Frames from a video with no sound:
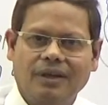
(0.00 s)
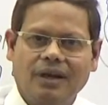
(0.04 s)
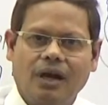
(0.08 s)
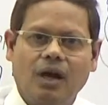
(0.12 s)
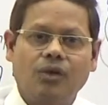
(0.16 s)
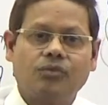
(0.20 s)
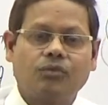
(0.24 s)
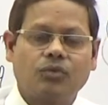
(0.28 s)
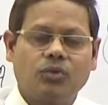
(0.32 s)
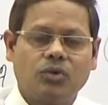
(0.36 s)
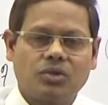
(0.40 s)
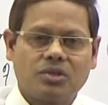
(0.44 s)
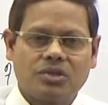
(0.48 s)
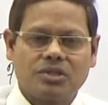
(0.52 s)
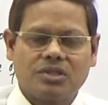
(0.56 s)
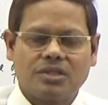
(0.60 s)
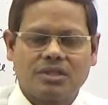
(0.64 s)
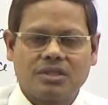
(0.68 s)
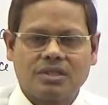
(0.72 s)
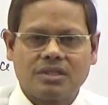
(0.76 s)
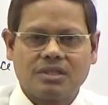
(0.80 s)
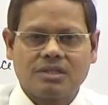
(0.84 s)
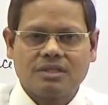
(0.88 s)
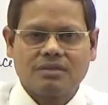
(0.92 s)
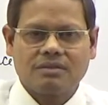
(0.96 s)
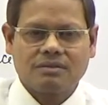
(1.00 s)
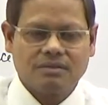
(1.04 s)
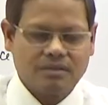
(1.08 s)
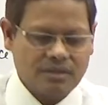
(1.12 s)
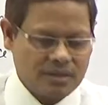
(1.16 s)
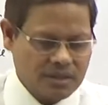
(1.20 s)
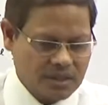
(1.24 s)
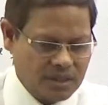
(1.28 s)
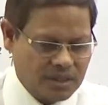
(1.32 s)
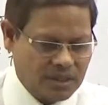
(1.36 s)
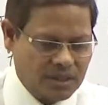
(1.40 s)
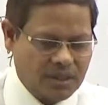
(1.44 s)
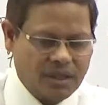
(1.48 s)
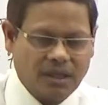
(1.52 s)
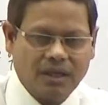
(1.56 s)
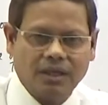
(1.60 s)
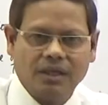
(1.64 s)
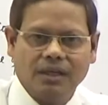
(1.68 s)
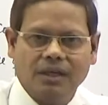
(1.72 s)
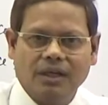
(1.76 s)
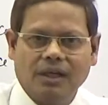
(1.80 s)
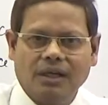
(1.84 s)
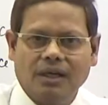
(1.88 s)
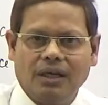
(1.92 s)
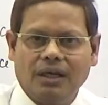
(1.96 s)
Of course,
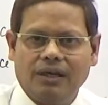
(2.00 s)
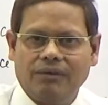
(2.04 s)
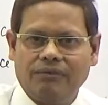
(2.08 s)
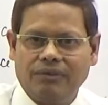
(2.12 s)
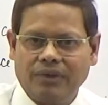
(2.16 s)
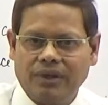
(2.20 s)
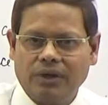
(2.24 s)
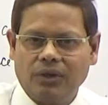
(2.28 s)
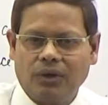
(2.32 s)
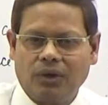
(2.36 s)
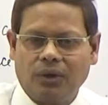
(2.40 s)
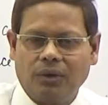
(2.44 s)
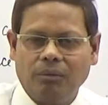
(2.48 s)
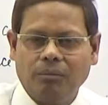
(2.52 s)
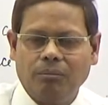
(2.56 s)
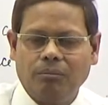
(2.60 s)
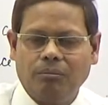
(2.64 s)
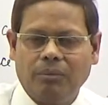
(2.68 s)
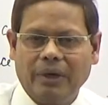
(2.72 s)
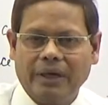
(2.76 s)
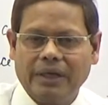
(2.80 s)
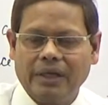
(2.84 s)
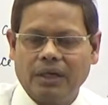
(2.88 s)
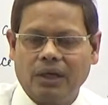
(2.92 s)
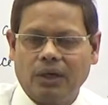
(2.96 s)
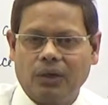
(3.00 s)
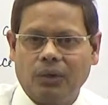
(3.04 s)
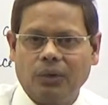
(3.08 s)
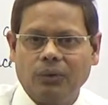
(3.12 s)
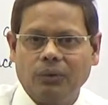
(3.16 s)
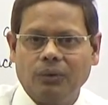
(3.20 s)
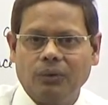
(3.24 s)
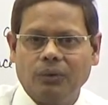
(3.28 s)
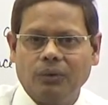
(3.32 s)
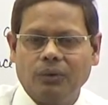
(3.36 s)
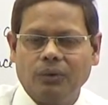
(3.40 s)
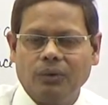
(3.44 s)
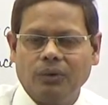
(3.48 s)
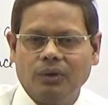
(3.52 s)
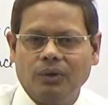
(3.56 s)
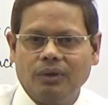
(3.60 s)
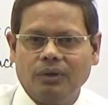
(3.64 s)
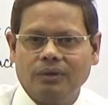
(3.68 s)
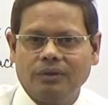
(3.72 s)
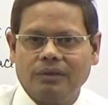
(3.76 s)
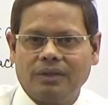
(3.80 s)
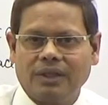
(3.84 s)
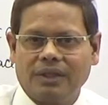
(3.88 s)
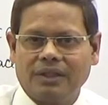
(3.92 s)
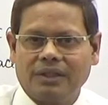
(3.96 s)
we know by now
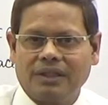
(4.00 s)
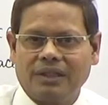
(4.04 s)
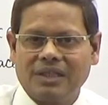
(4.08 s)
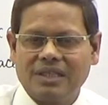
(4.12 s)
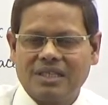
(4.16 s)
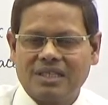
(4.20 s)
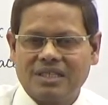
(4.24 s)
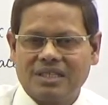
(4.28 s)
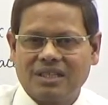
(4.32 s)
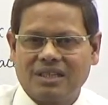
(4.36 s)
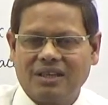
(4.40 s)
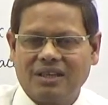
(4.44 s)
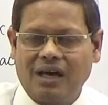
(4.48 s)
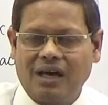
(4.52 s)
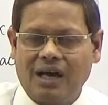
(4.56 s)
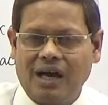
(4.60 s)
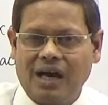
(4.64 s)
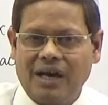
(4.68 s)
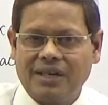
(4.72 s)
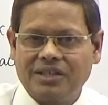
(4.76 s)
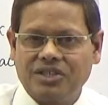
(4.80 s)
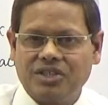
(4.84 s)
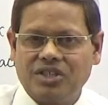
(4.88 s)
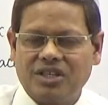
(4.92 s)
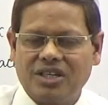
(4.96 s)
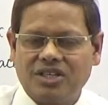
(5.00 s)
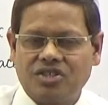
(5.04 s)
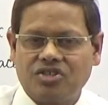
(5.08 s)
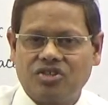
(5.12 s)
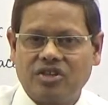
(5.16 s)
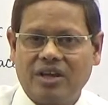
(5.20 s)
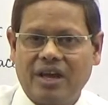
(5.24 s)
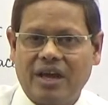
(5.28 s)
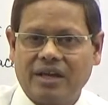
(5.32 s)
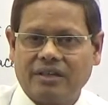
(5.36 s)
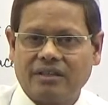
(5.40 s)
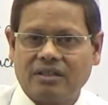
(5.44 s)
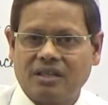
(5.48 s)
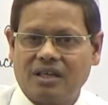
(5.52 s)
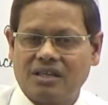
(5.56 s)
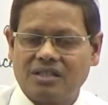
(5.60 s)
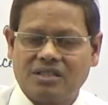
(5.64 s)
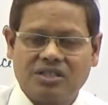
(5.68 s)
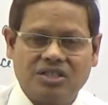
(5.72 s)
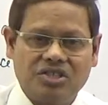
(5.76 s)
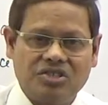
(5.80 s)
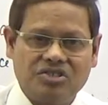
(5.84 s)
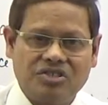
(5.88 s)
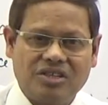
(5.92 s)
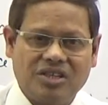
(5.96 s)
that this IGST Act or
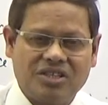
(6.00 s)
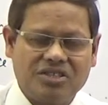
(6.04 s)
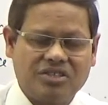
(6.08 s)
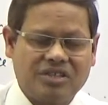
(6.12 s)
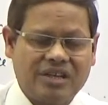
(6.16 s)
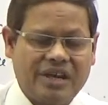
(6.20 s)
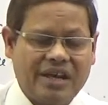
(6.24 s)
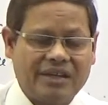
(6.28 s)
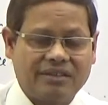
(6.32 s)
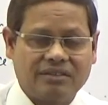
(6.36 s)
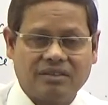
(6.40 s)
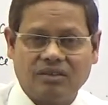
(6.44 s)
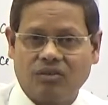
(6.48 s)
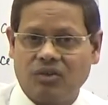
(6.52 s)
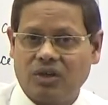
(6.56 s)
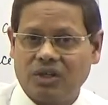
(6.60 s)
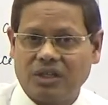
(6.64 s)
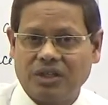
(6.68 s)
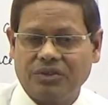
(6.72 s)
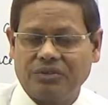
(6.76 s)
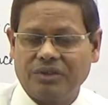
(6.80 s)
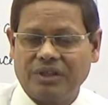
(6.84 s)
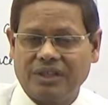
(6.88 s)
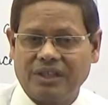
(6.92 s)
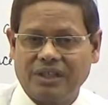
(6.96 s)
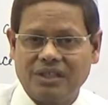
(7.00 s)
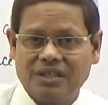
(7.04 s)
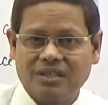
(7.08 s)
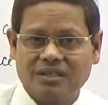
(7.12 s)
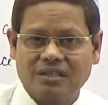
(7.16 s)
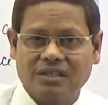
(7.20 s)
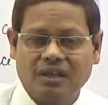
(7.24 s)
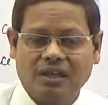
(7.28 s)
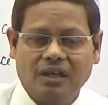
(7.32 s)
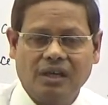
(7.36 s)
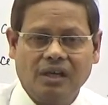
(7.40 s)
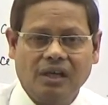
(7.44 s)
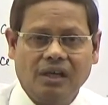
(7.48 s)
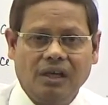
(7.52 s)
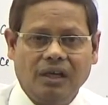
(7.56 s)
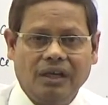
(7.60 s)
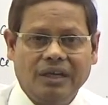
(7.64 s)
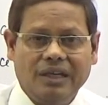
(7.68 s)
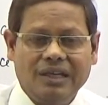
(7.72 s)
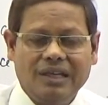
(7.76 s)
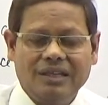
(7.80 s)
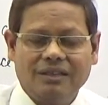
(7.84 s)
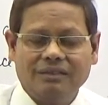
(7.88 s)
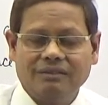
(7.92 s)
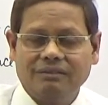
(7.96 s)
CGST Act or whatever it is,
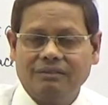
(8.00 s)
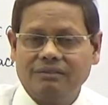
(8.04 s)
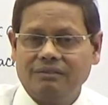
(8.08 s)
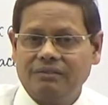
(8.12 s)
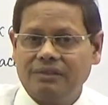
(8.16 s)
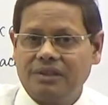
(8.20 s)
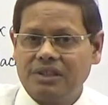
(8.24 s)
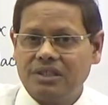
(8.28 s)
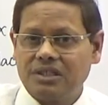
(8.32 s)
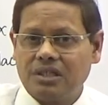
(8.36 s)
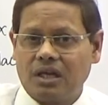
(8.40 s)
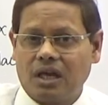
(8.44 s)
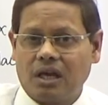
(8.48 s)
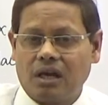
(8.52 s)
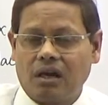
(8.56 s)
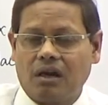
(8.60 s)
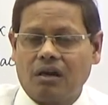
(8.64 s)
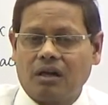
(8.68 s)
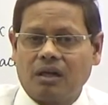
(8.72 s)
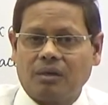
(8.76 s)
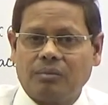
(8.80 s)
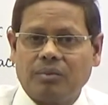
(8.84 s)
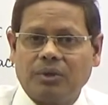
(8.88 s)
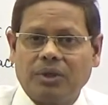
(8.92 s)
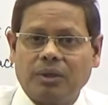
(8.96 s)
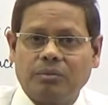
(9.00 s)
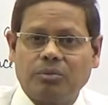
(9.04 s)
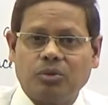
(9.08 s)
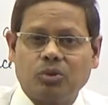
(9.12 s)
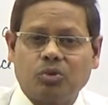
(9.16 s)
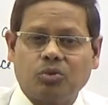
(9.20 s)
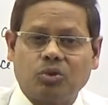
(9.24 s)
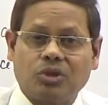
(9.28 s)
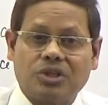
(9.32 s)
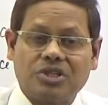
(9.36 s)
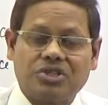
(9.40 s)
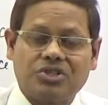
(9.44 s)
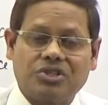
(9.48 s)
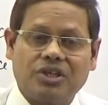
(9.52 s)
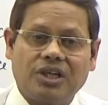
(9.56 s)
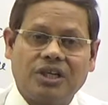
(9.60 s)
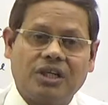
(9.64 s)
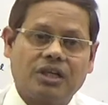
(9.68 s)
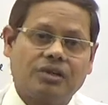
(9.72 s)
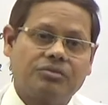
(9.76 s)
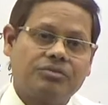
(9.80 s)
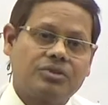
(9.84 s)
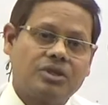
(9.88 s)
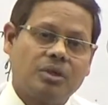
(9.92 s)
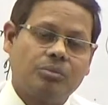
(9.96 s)
these are not applicable to the state
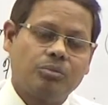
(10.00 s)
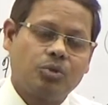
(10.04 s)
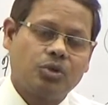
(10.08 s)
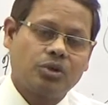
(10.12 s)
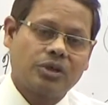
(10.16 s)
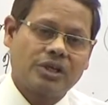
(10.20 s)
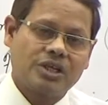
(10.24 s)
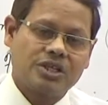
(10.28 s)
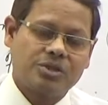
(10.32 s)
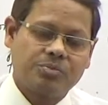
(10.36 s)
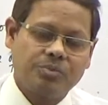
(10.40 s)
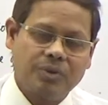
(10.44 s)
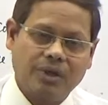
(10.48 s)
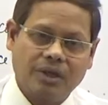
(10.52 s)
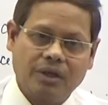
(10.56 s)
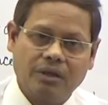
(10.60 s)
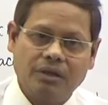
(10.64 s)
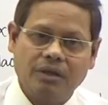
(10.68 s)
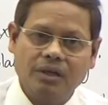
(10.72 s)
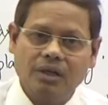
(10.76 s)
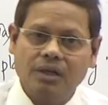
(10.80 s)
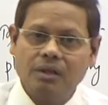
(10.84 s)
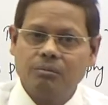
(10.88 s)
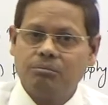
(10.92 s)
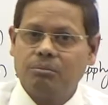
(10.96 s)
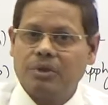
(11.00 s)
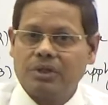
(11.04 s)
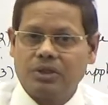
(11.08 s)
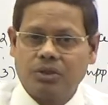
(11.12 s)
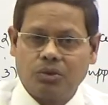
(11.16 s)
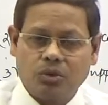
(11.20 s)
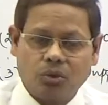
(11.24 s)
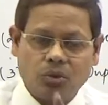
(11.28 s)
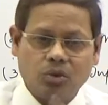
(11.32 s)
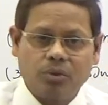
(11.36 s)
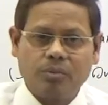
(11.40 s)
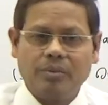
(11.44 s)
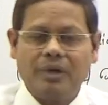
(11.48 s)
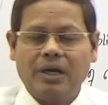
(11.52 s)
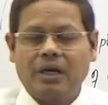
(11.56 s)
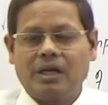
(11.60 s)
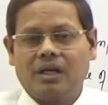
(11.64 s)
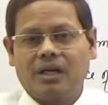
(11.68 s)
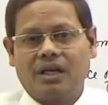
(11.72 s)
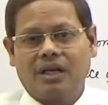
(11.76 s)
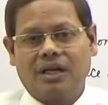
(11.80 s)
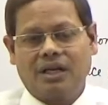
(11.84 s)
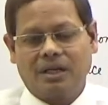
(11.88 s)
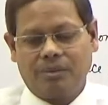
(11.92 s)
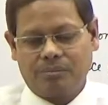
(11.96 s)
of Jammu and Kashmir, but don't be
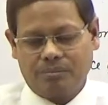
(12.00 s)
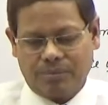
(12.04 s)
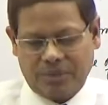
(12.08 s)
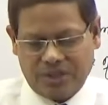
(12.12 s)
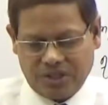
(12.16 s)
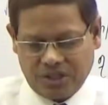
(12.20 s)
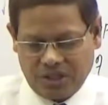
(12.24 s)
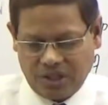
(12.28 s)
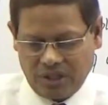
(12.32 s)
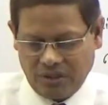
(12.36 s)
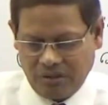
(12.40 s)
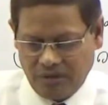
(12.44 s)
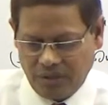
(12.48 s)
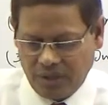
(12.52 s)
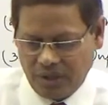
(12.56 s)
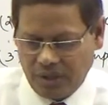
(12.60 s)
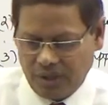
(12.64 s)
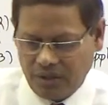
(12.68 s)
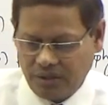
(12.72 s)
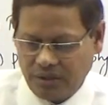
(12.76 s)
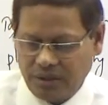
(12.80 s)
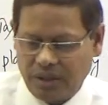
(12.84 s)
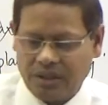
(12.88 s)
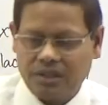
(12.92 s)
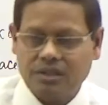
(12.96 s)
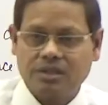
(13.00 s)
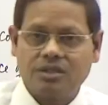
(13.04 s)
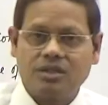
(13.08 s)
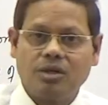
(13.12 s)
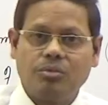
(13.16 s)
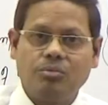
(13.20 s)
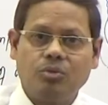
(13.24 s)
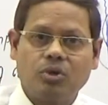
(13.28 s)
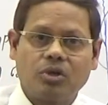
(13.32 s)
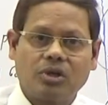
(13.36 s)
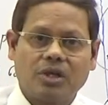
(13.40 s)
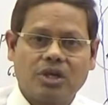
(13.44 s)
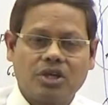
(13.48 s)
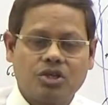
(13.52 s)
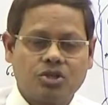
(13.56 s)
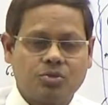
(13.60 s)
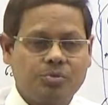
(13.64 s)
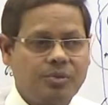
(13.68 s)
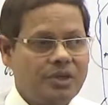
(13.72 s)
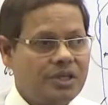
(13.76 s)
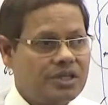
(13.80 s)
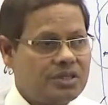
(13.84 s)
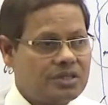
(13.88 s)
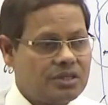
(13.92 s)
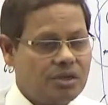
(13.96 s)
under an impression that Jammu and
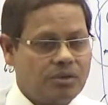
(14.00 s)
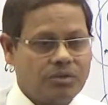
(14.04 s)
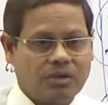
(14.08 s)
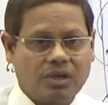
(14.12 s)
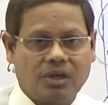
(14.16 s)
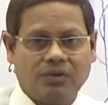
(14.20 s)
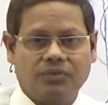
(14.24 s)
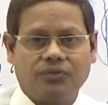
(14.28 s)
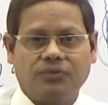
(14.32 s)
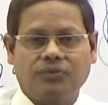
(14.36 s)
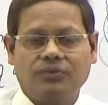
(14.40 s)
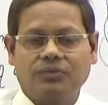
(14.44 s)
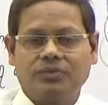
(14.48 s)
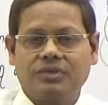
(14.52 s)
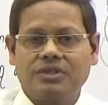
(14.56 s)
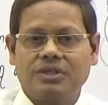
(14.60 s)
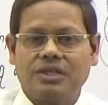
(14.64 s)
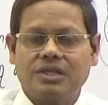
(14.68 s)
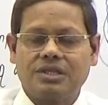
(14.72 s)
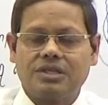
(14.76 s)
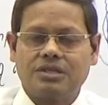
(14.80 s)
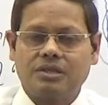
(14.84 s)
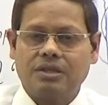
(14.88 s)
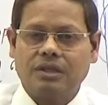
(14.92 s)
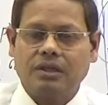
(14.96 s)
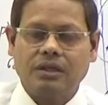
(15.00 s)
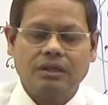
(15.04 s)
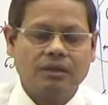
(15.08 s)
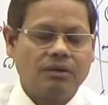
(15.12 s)
Kashmir is out of GST.